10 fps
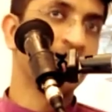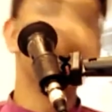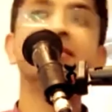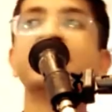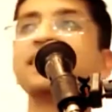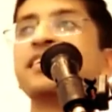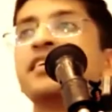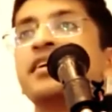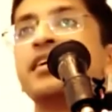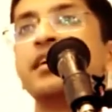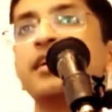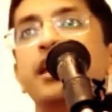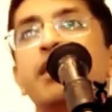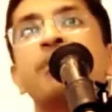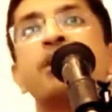He said,
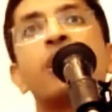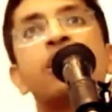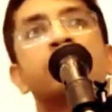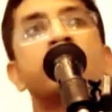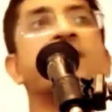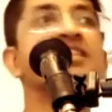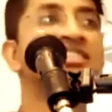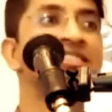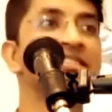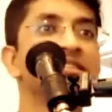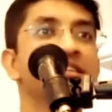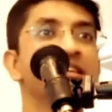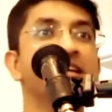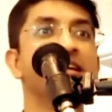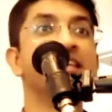number 1 on the list
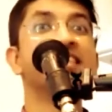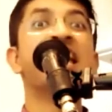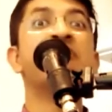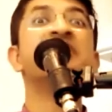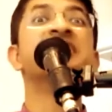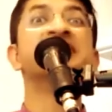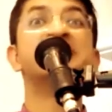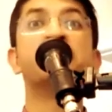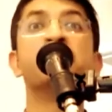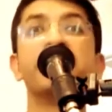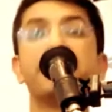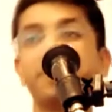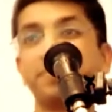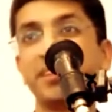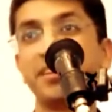is NBCC Pune,
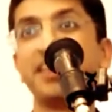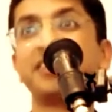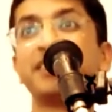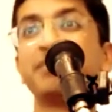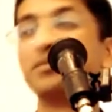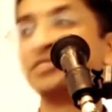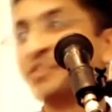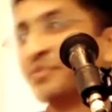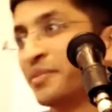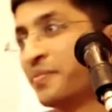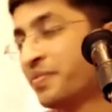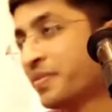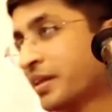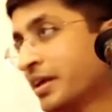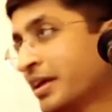Radheshyam Prabhu's temple.
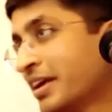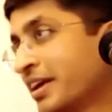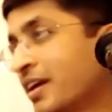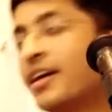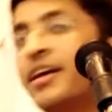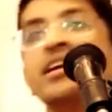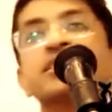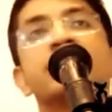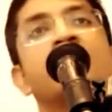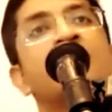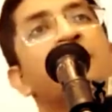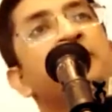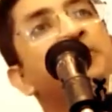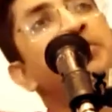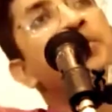He said
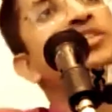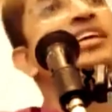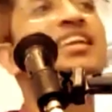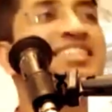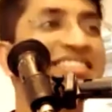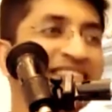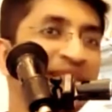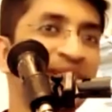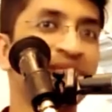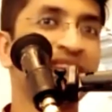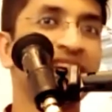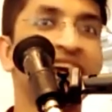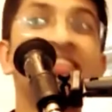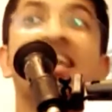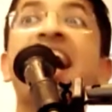number 2 on the list
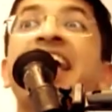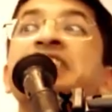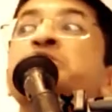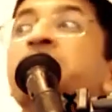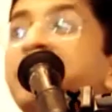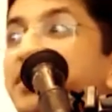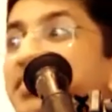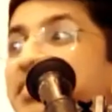is ISV,